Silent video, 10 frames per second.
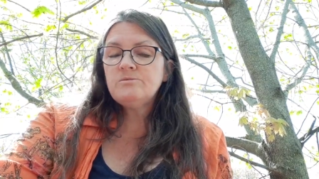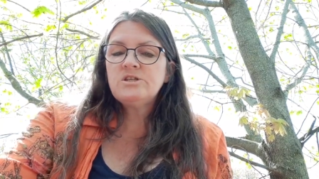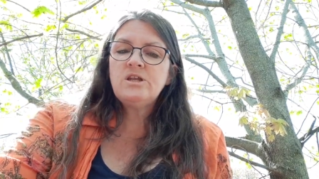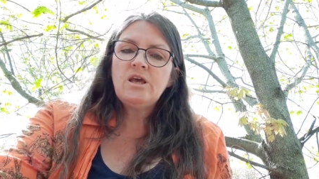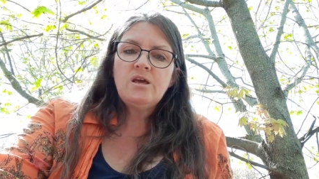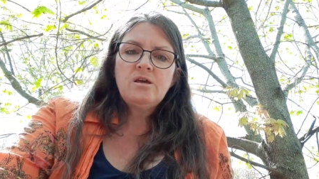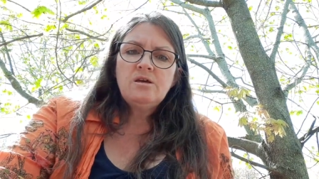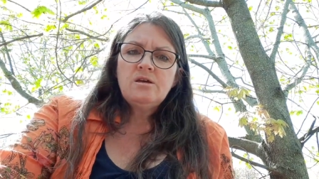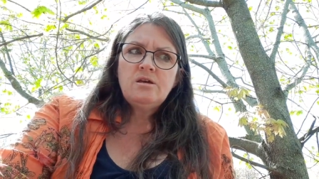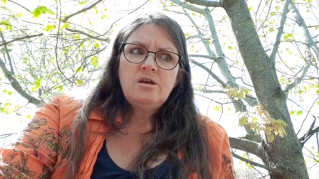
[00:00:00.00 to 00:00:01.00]
And
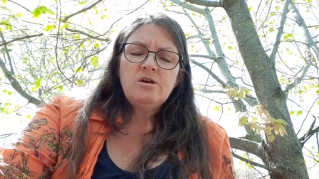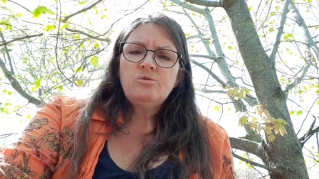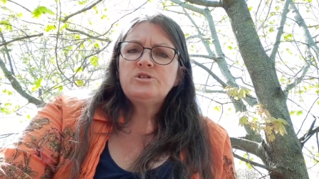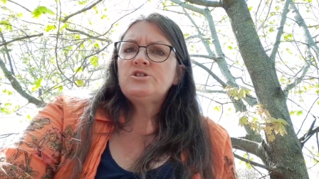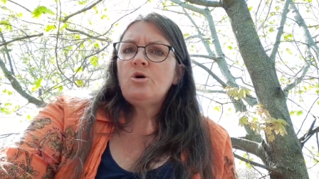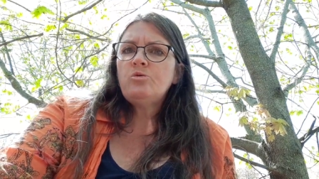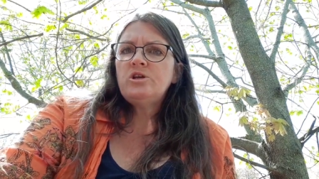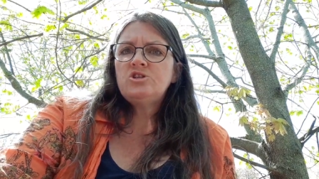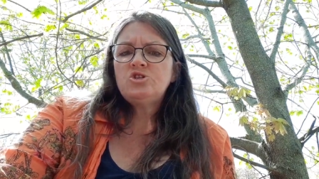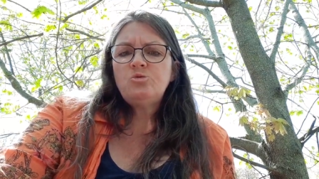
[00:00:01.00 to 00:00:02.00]
here was Tony
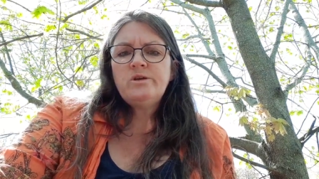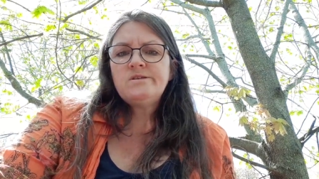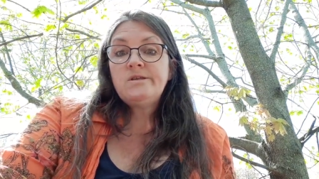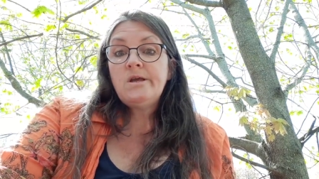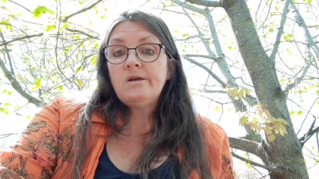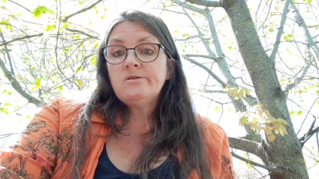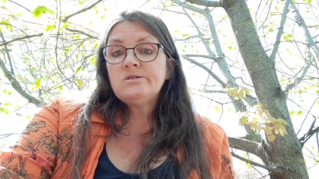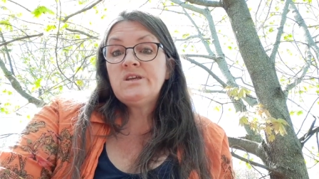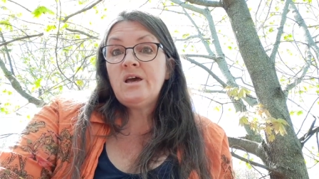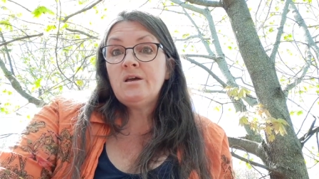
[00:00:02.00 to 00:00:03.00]
chewing his nails,
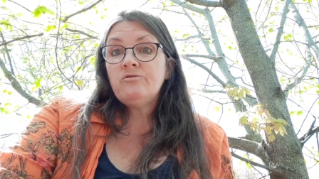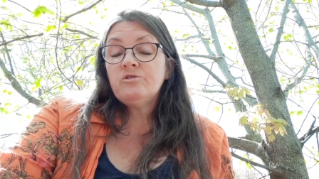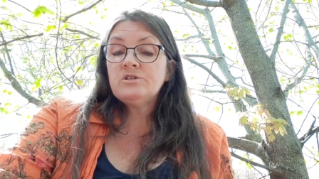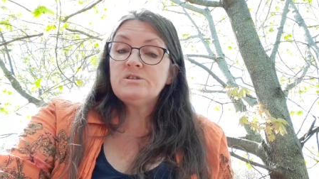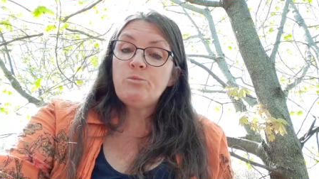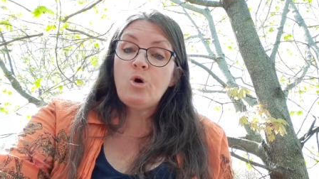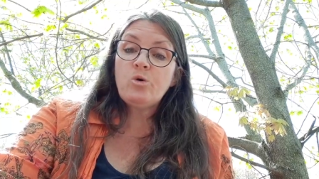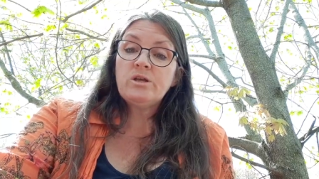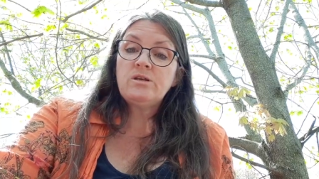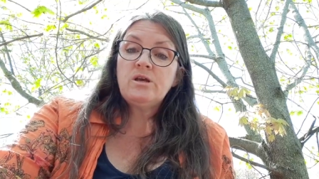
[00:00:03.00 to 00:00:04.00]
dying for a smoke,
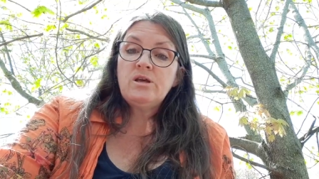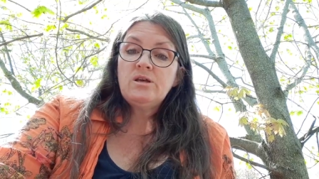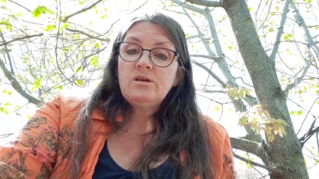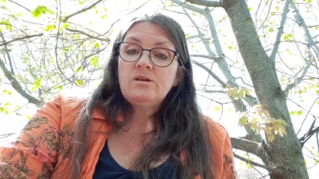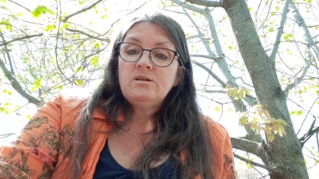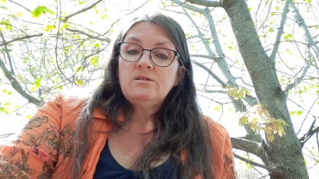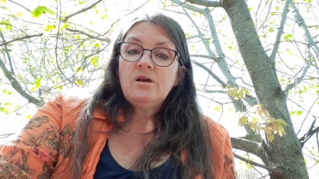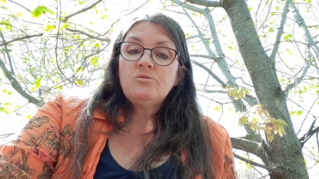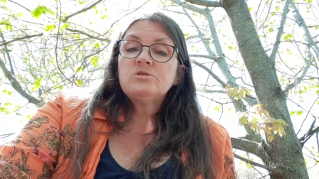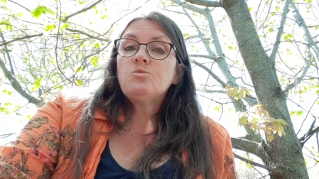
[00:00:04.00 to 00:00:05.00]
and there
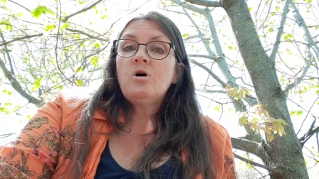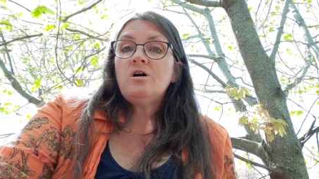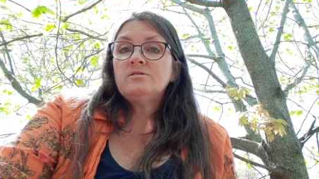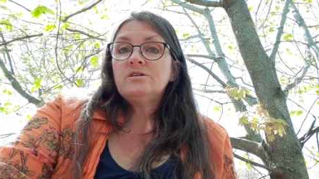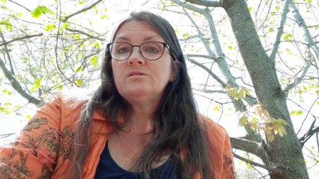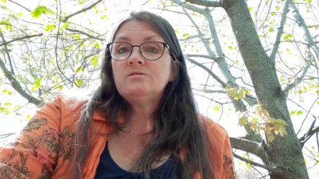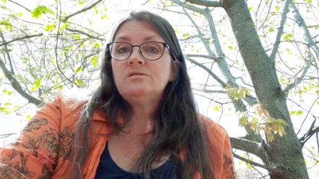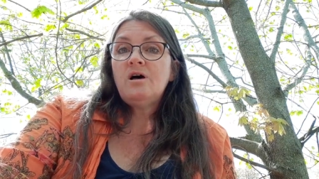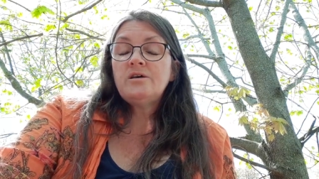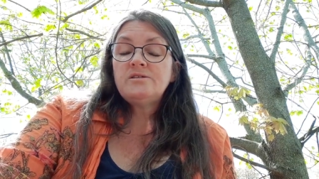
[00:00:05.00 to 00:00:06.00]
was Walt
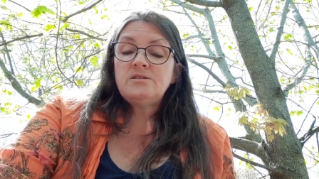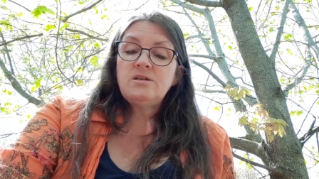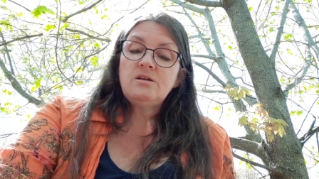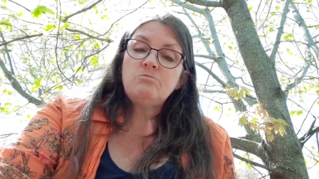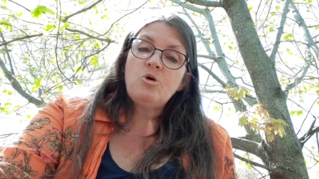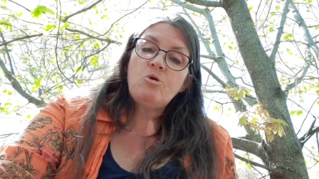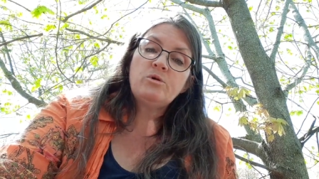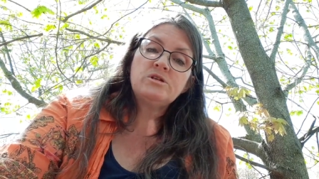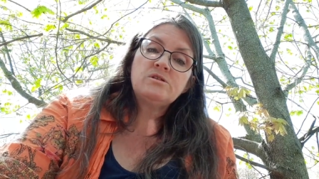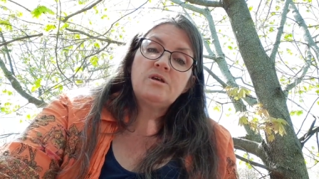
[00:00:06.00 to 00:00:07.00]
lost in a
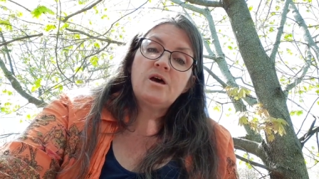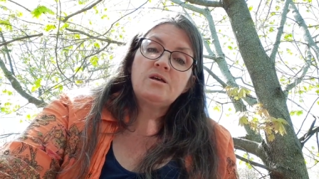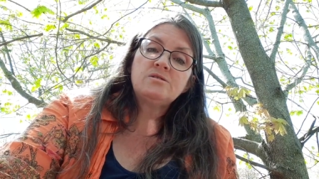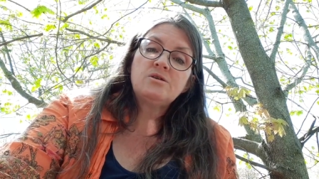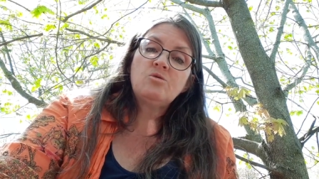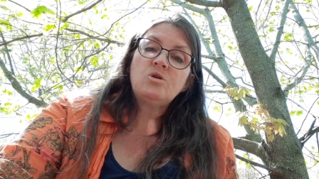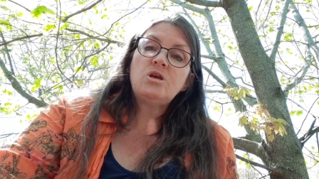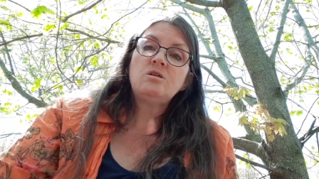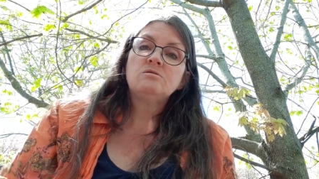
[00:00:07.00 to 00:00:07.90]
moment that Tony